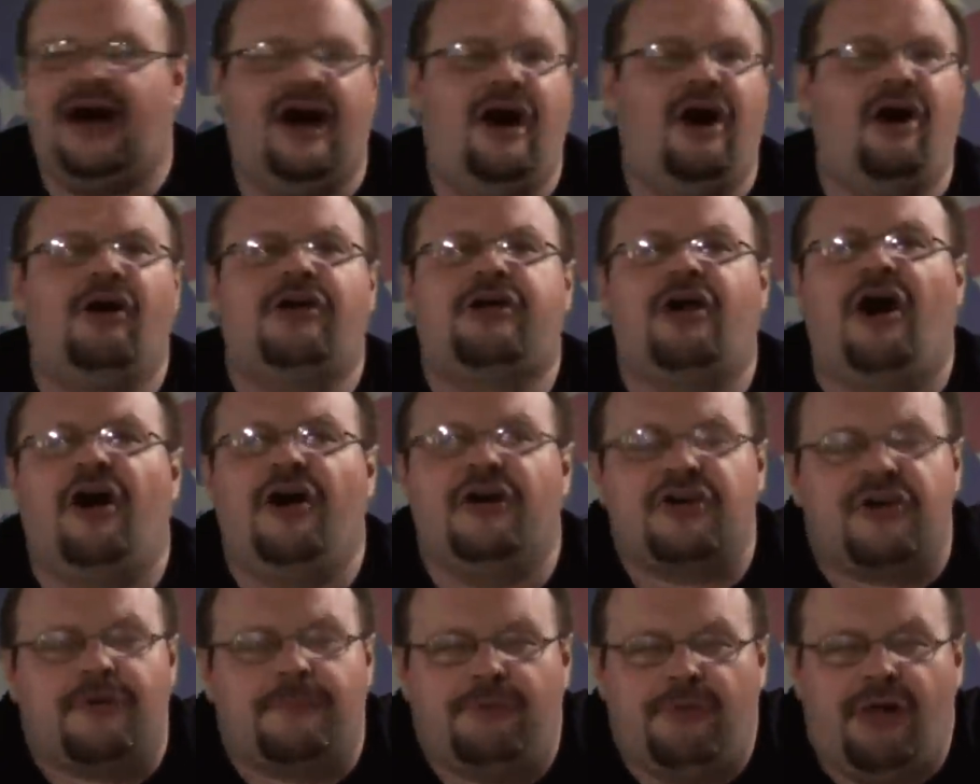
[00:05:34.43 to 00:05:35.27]
I'll
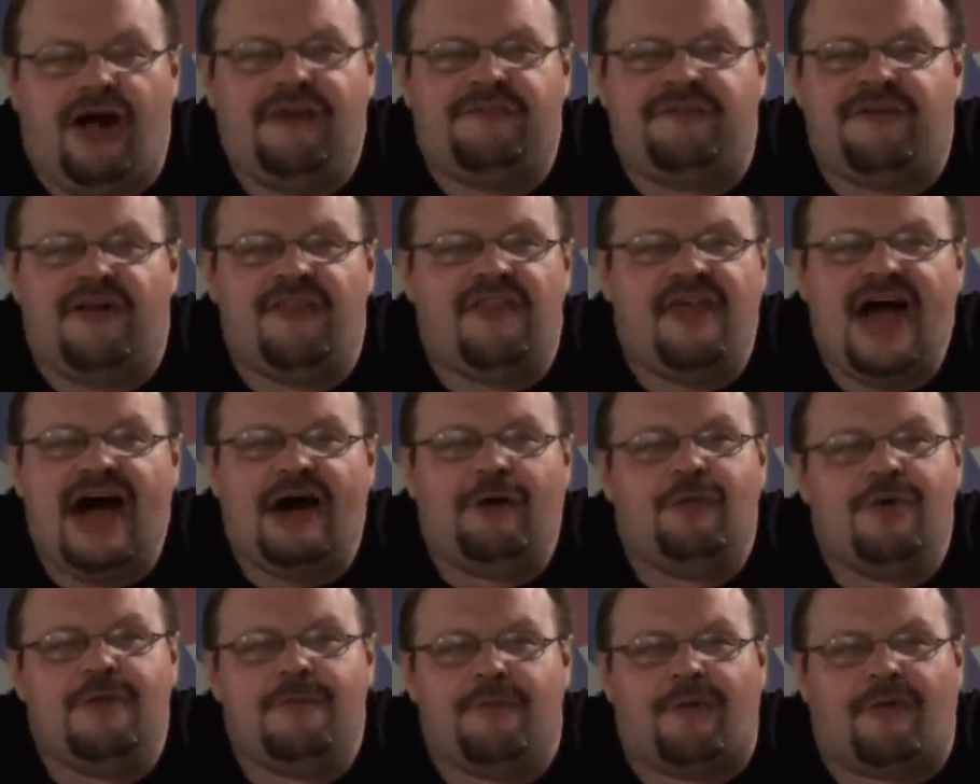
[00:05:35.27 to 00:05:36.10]
call your bluff on
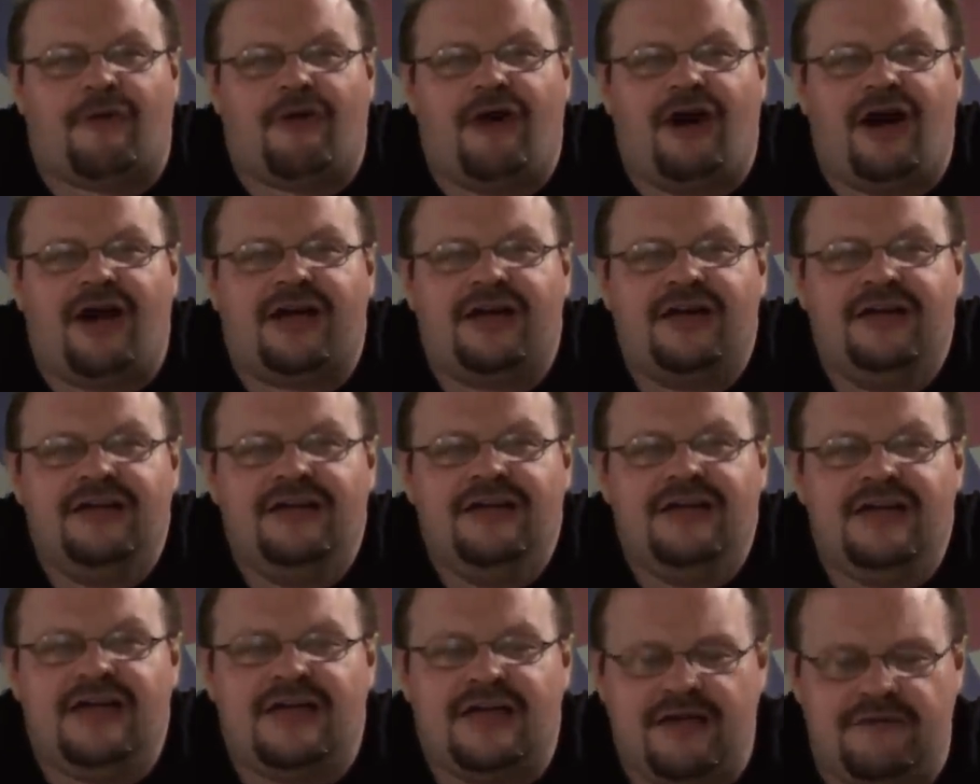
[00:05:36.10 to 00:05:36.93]
that one, Barack.
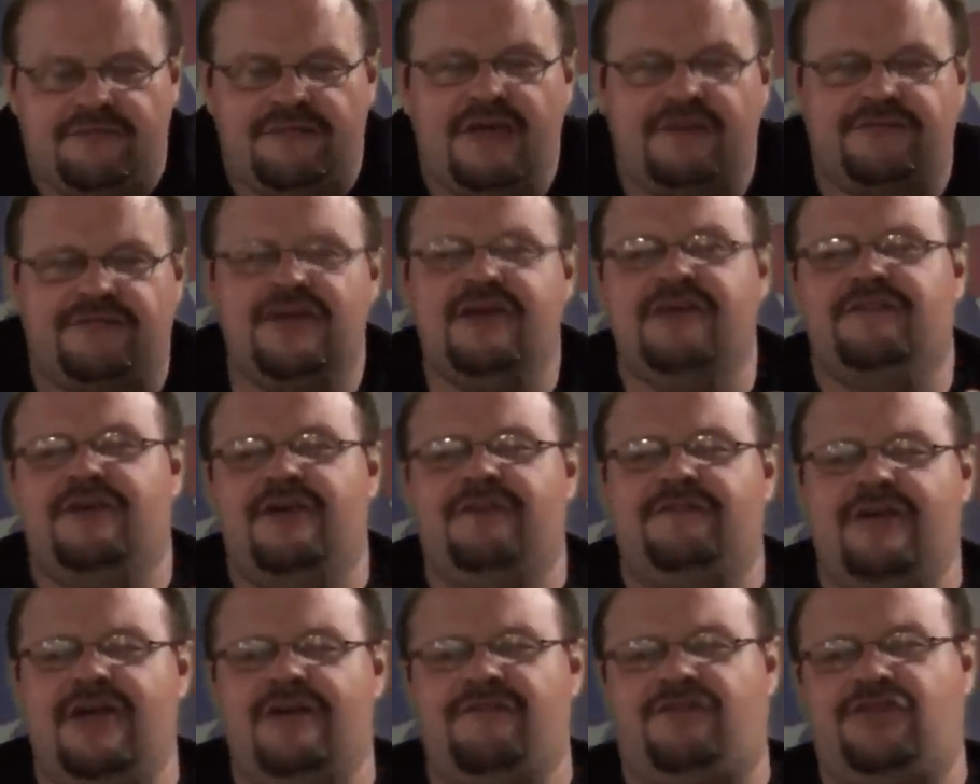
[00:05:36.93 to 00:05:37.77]

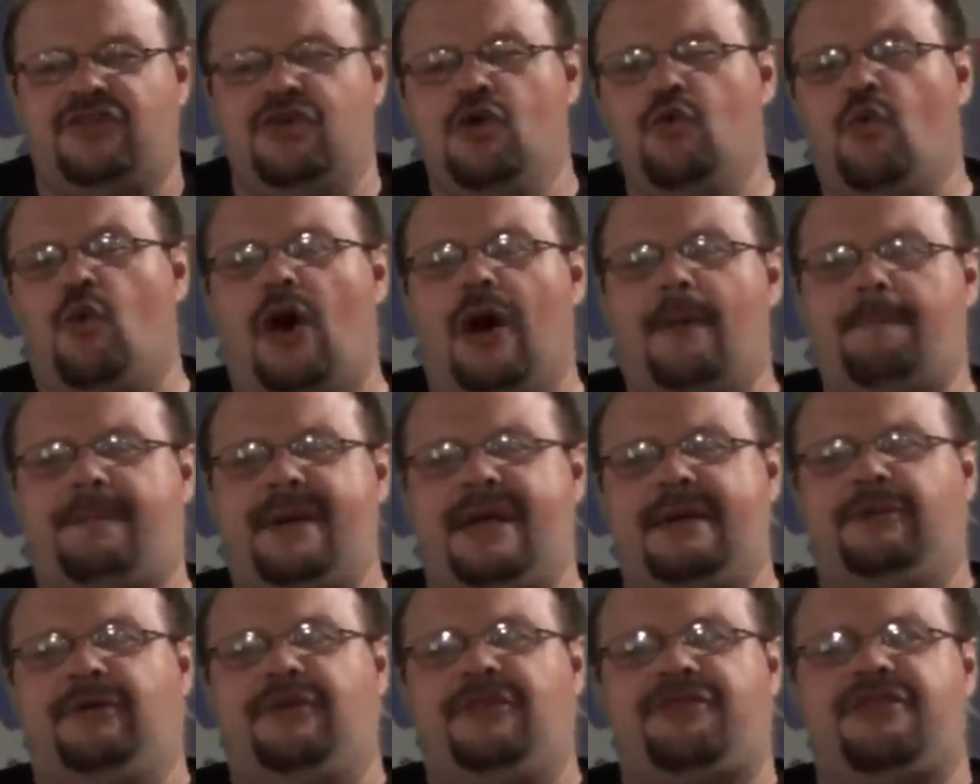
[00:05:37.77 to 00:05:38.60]
If you want
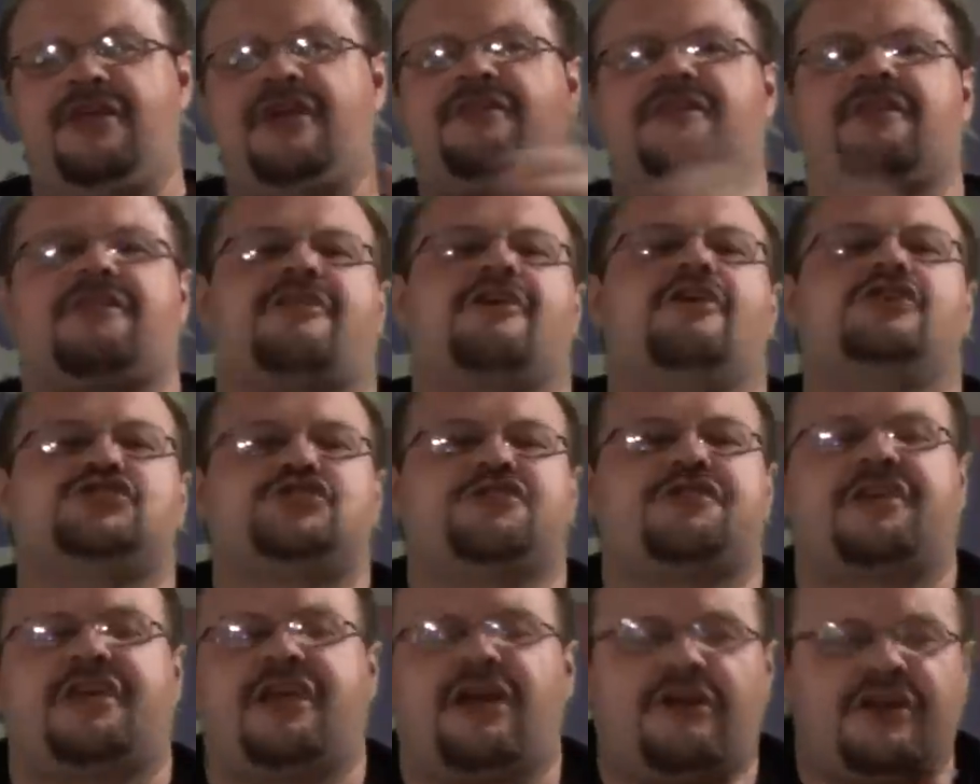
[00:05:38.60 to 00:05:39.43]
people to think the
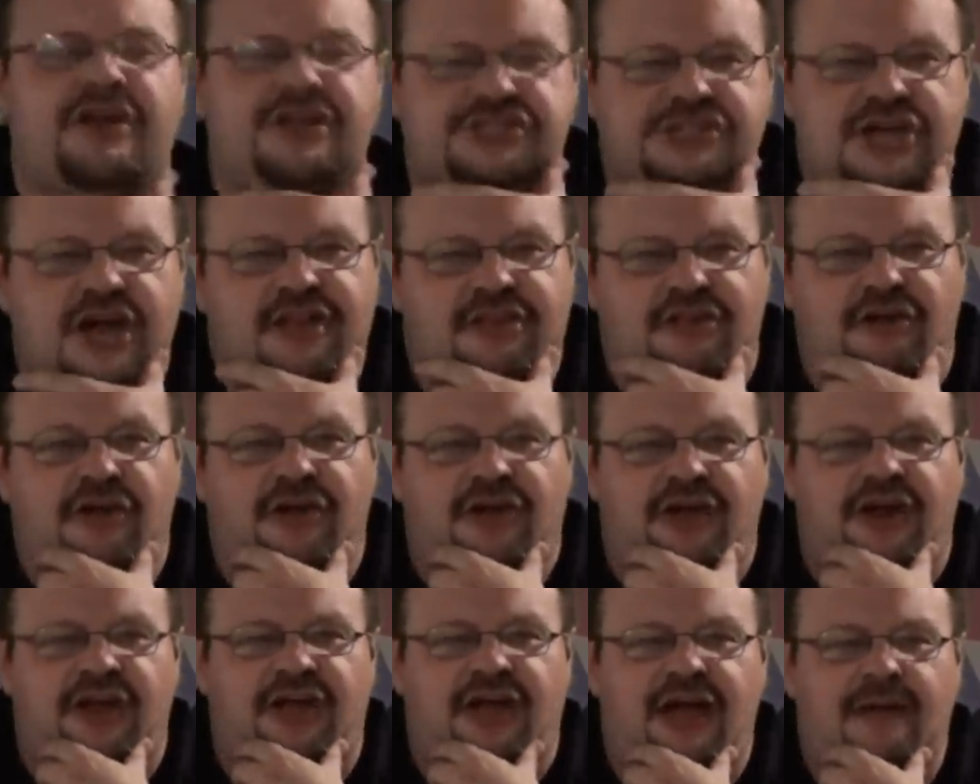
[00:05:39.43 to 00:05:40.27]
Social Security checks
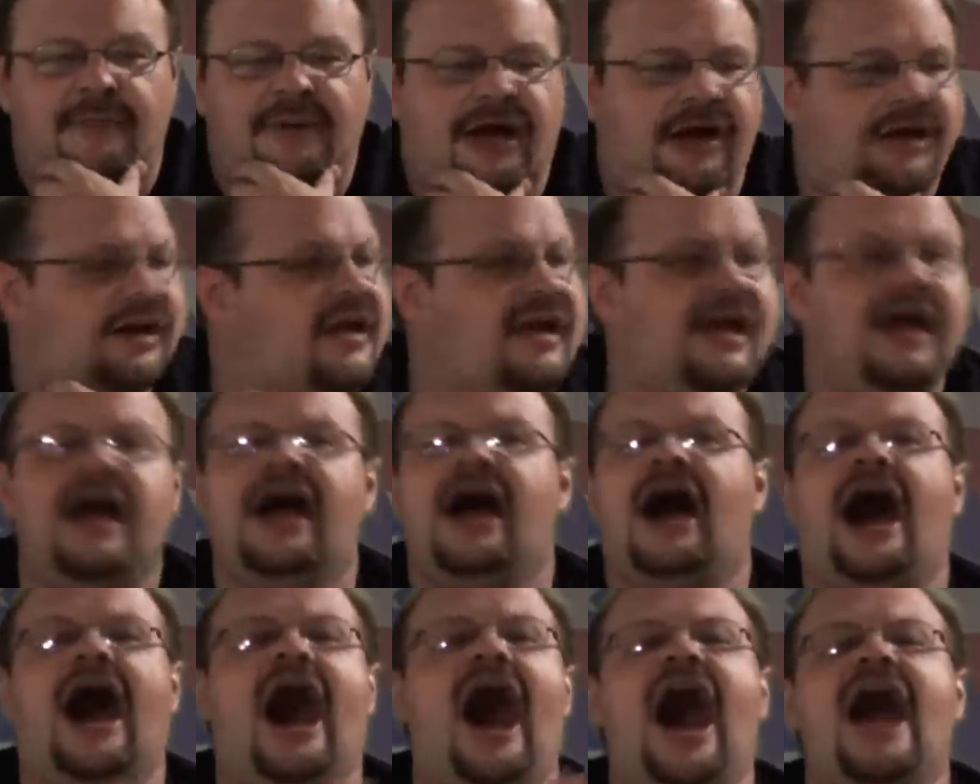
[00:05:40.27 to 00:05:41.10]
aren't going to come out,
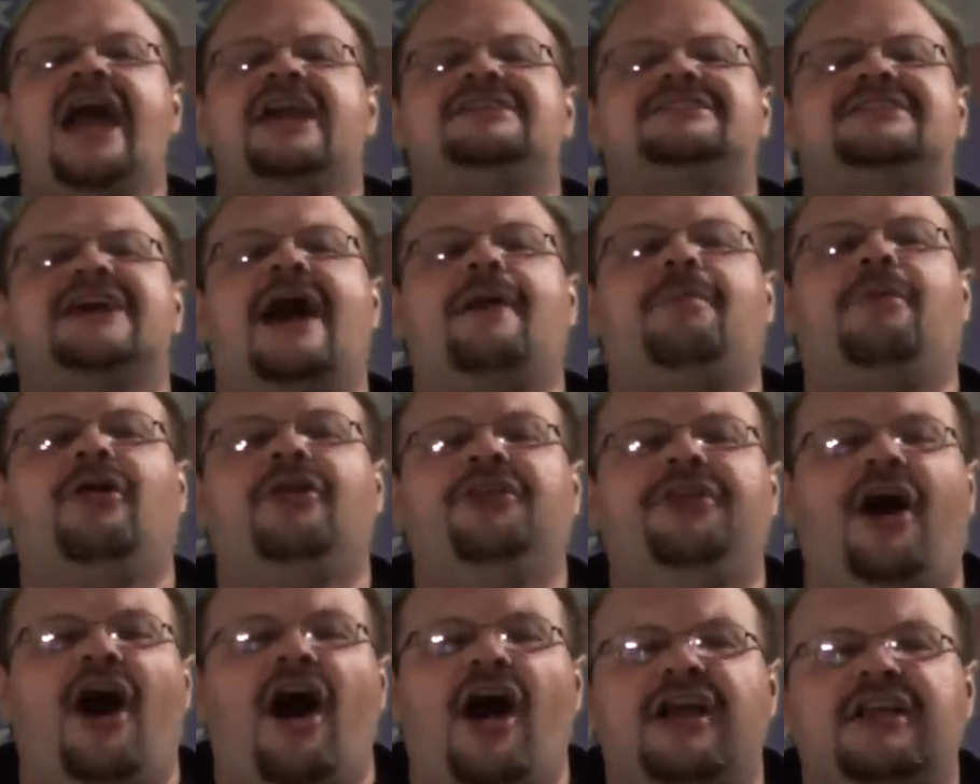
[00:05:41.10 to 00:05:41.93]
I
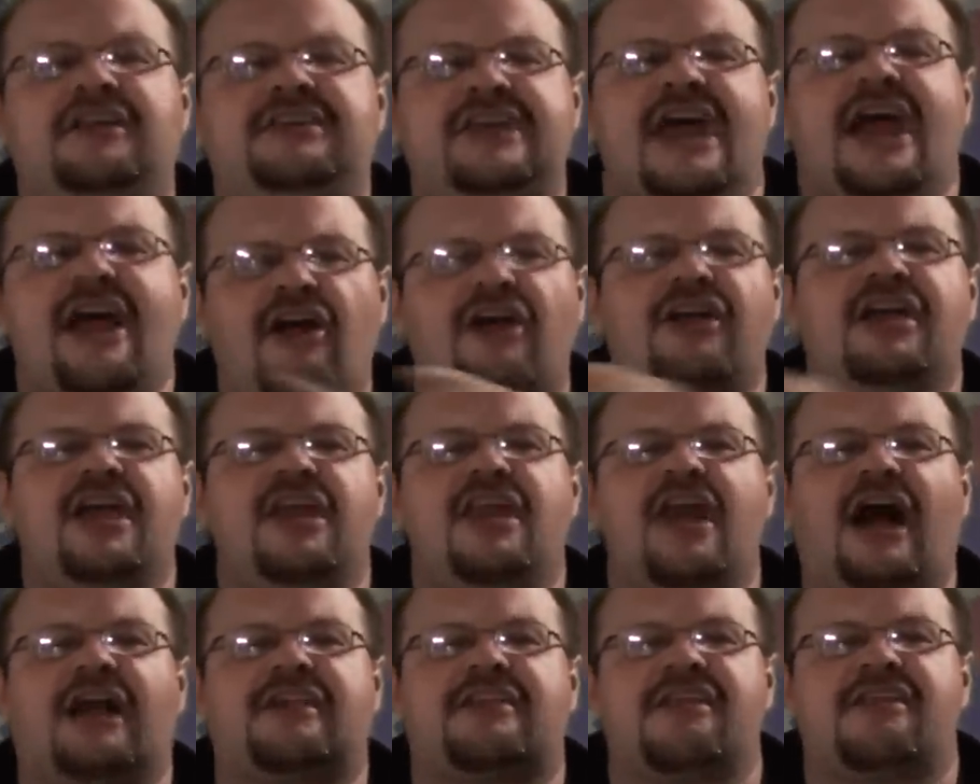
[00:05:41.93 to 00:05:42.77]
double dog dare you
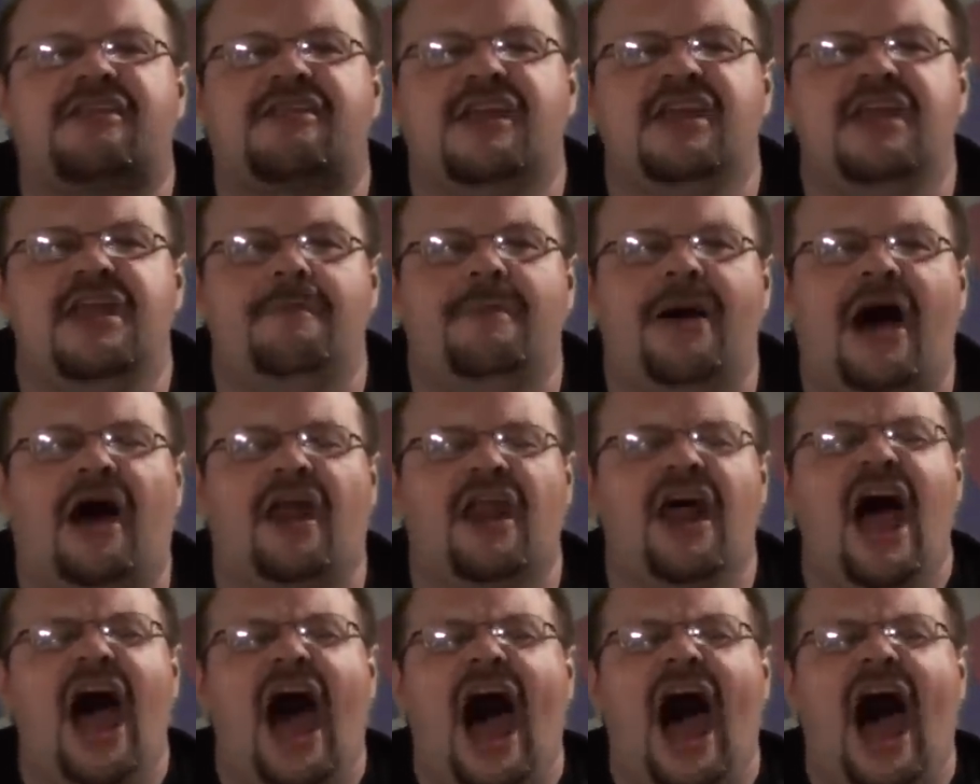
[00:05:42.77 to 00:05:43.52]
not to send them out.